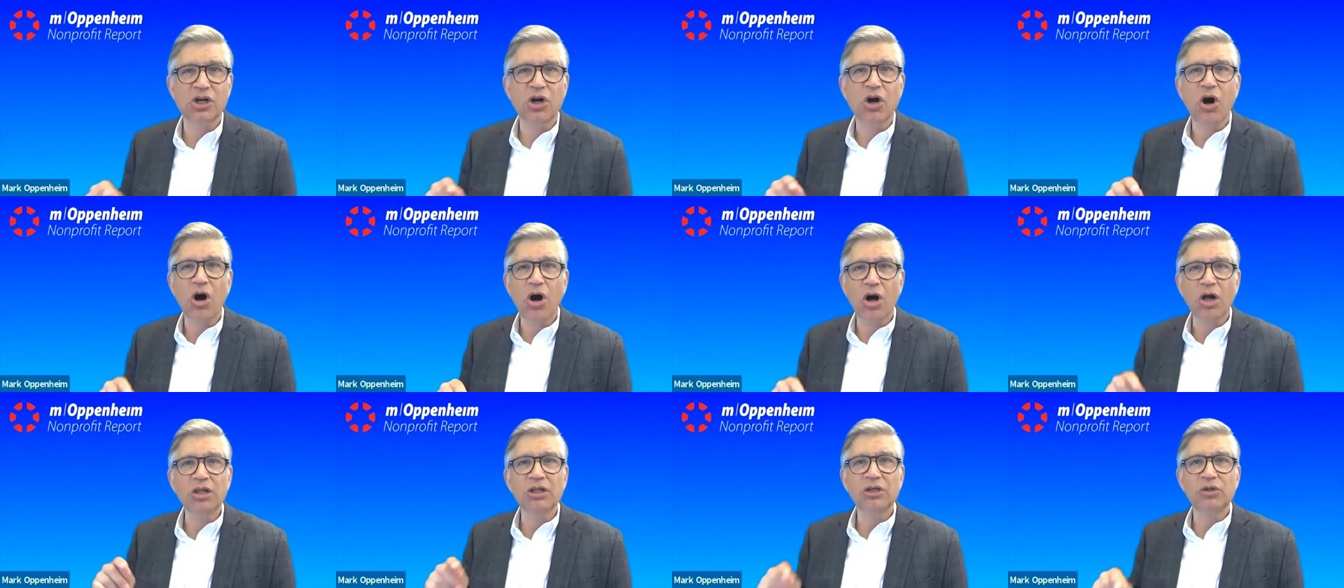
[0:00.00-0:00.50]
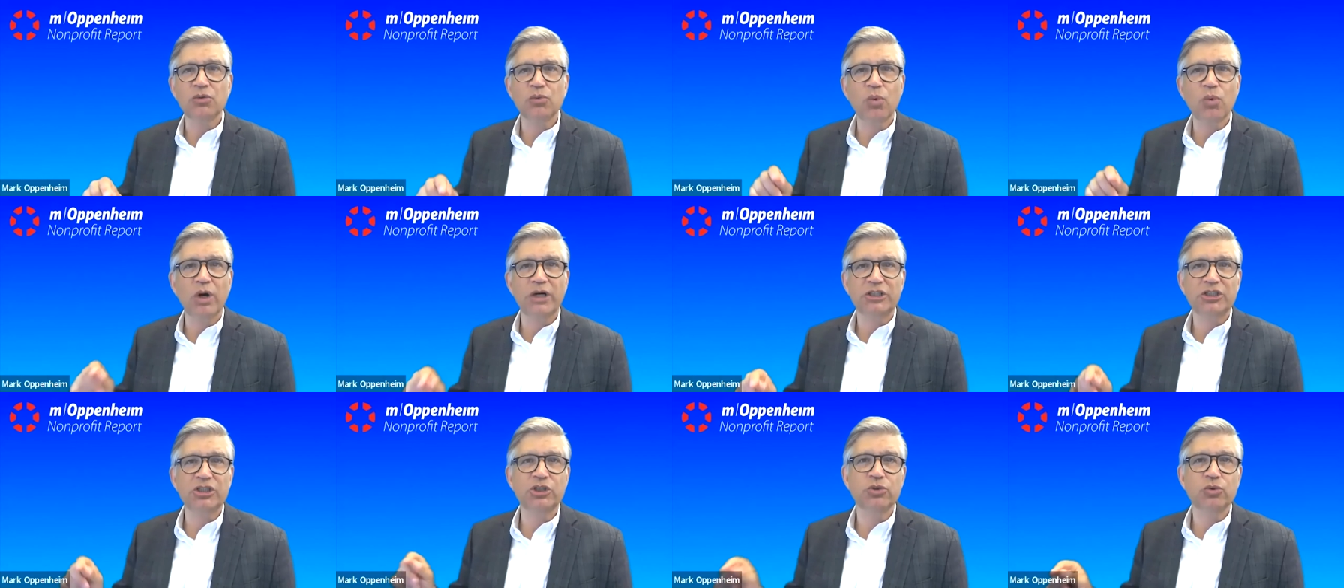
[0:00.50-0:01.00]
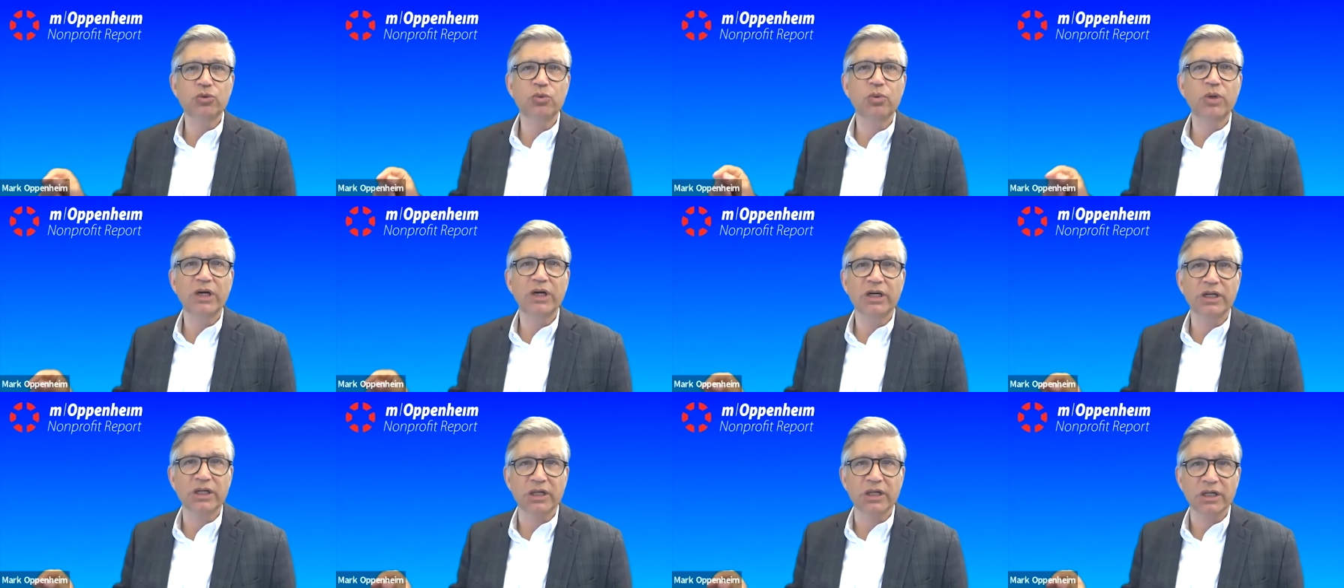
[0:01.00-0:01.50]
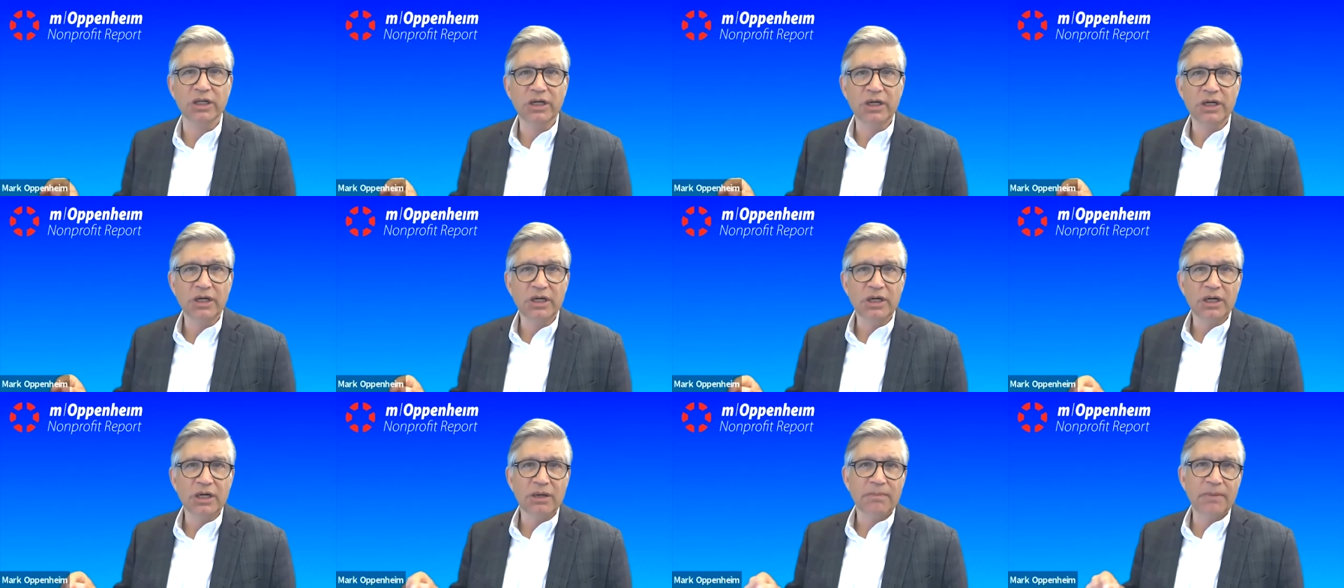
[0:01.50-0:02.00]
Call it what you will,
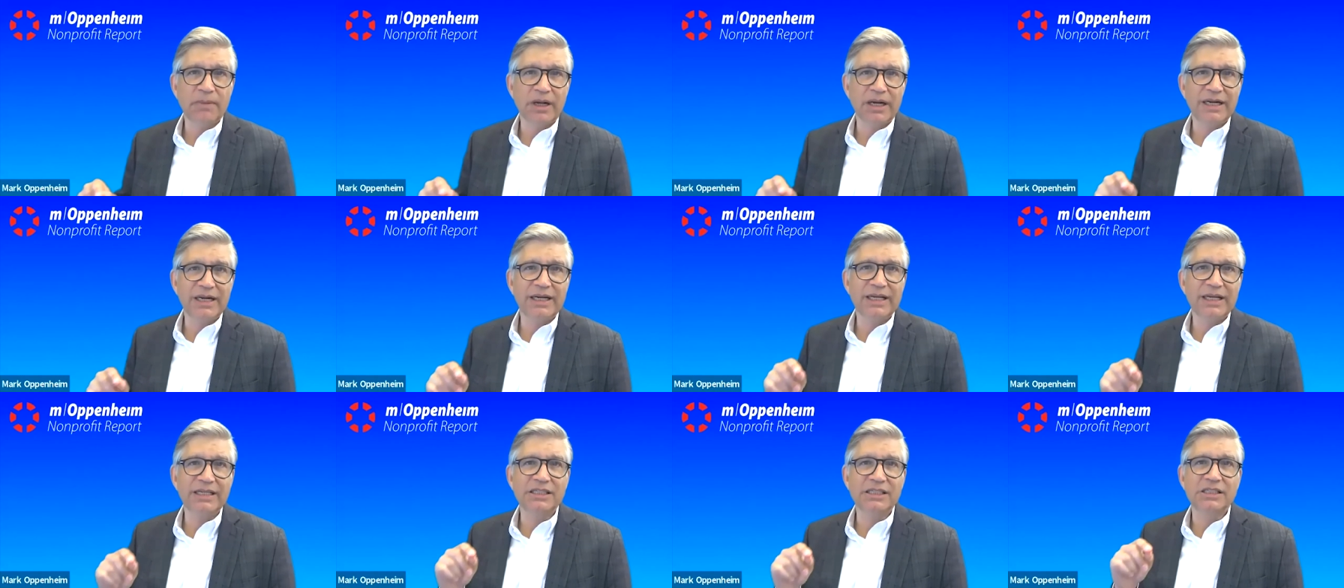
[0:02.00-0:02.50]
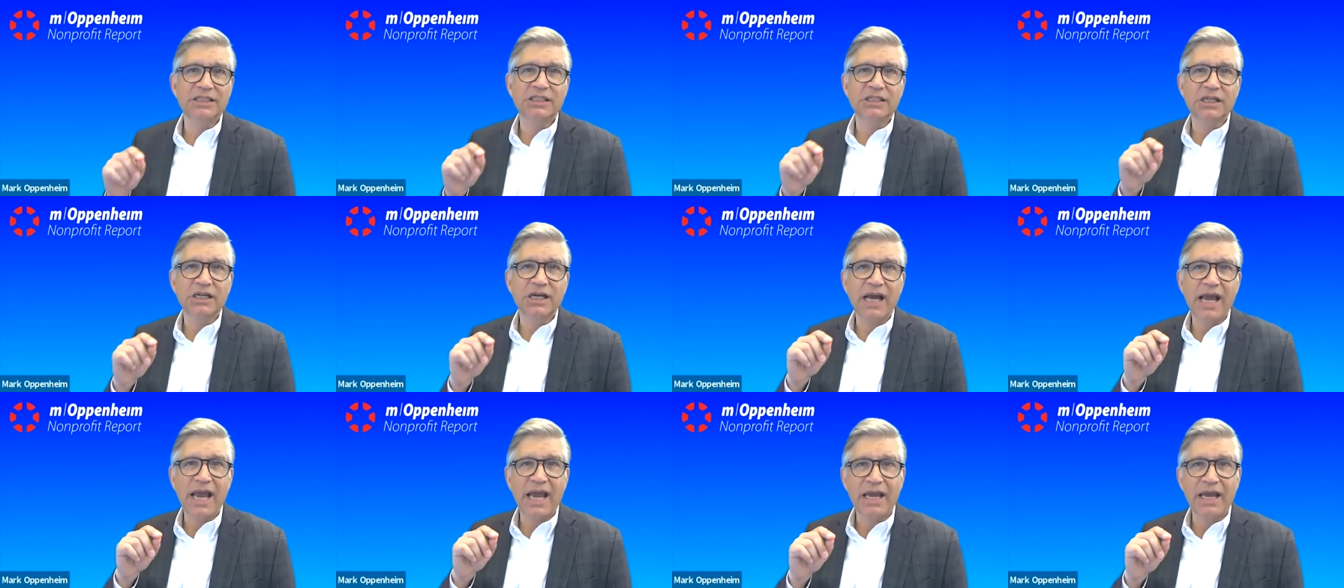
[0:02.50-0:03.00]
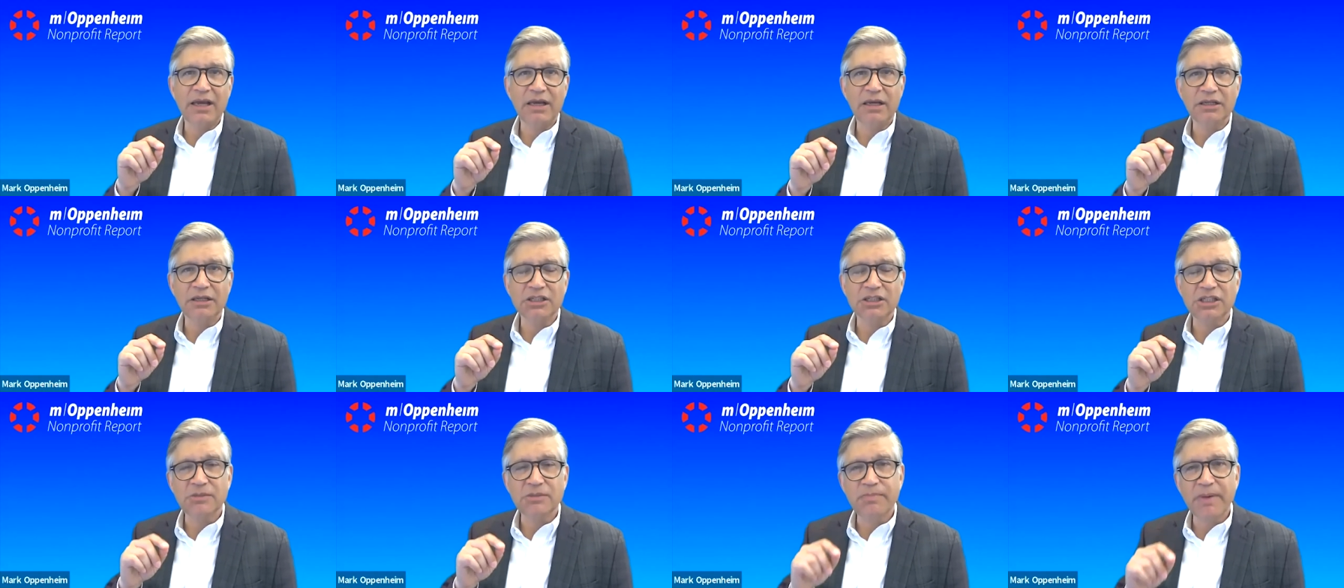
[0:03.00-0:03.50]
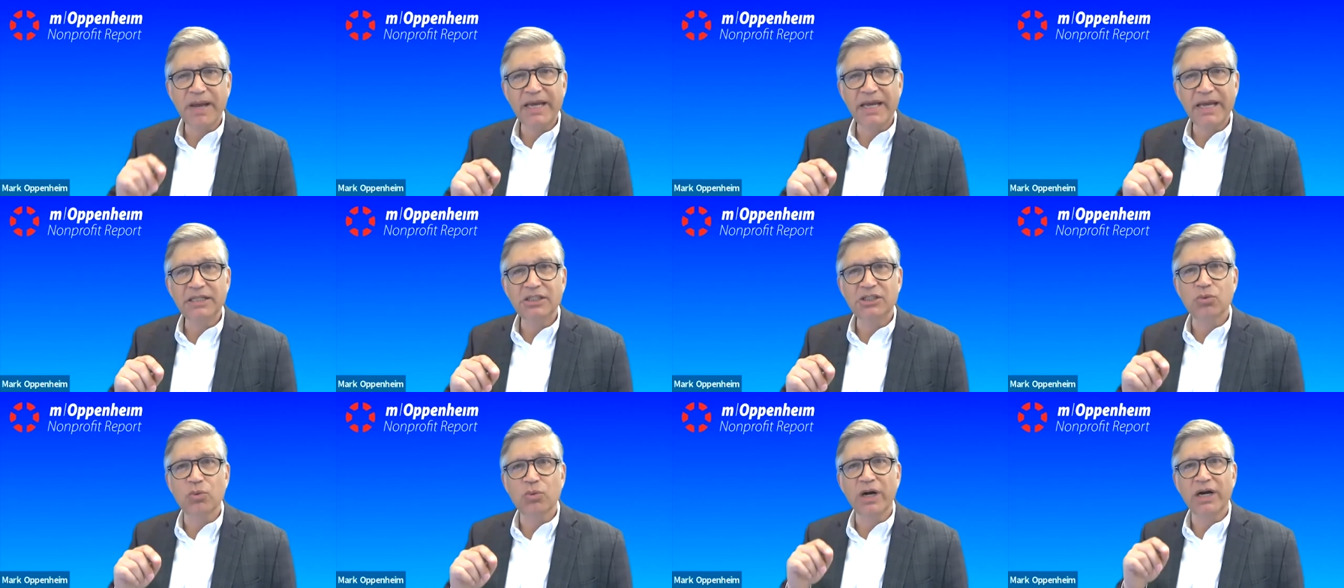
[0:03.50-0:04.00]
but it is a
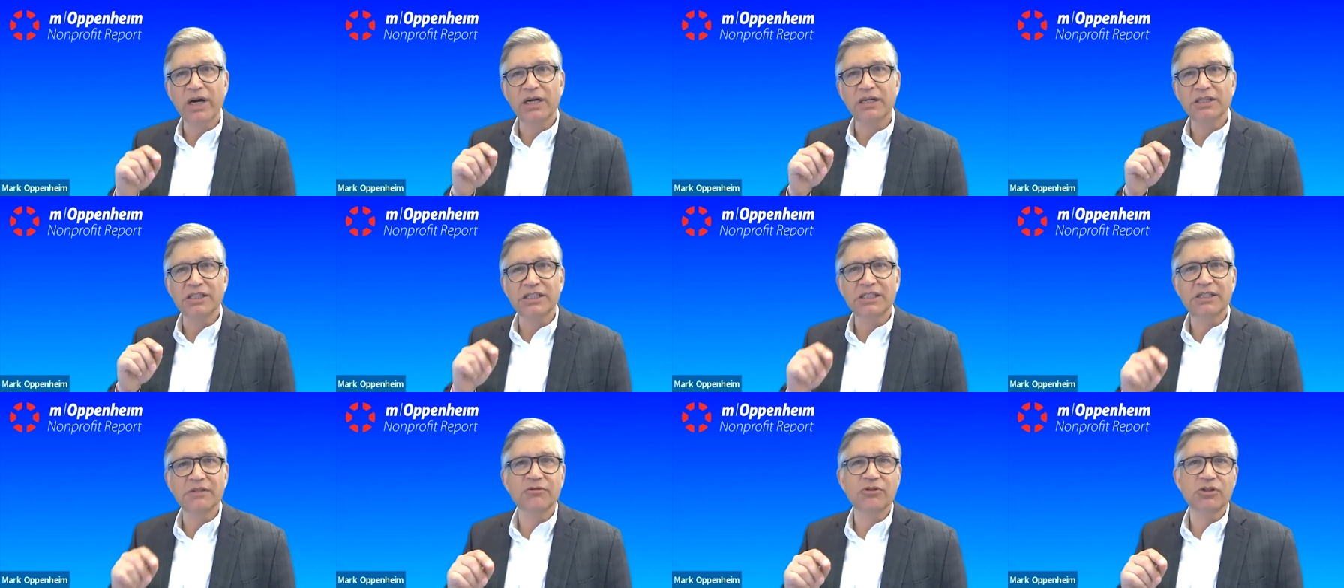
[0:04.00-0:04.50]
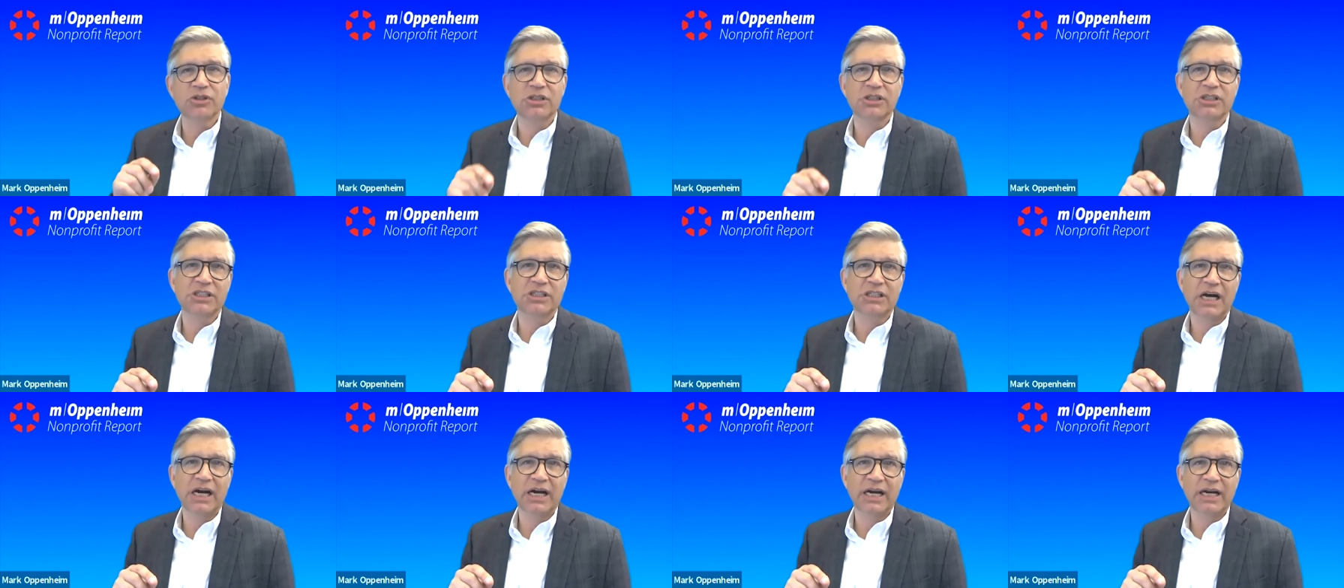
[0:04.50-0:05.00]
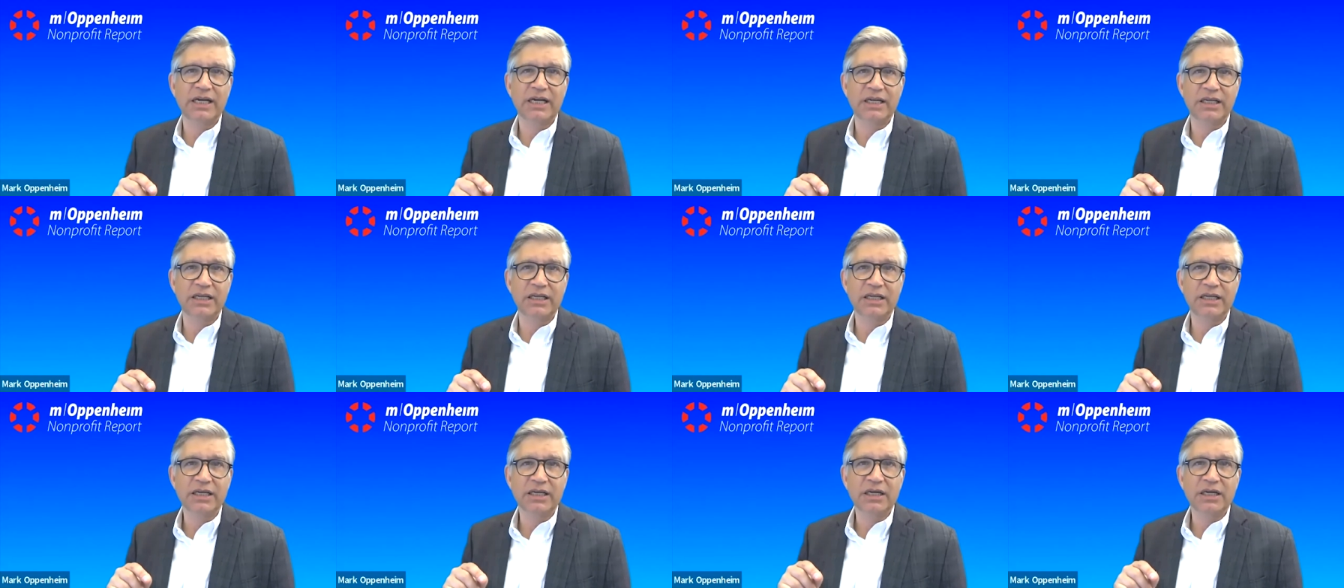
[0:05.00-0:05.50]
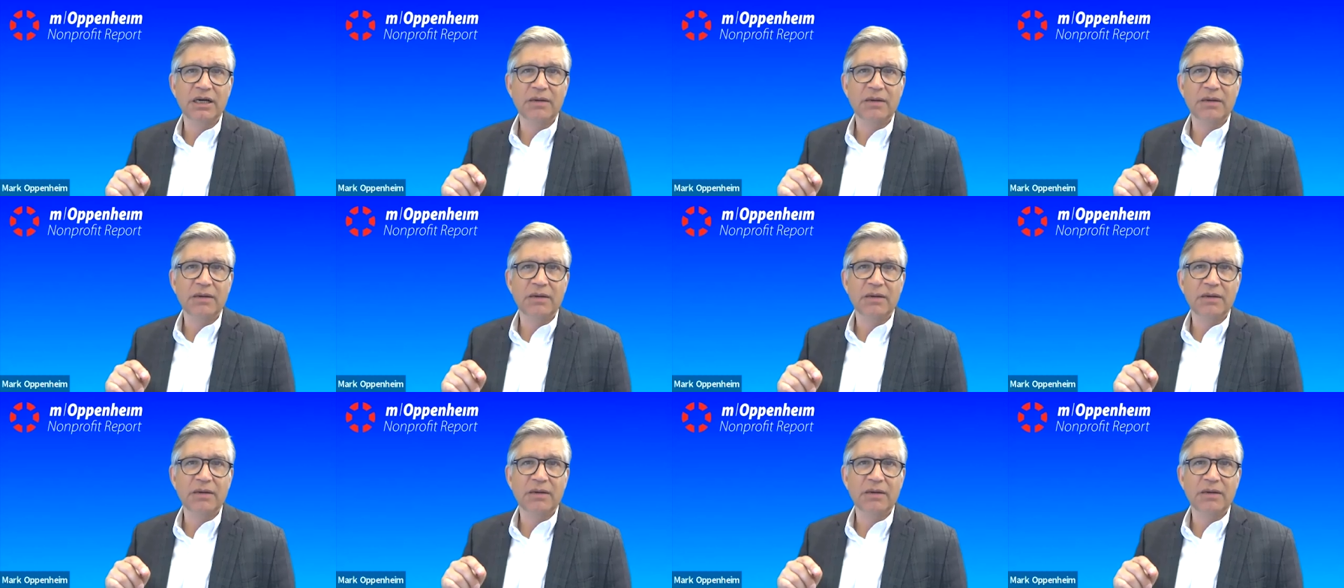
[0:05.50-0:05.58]
space where civil society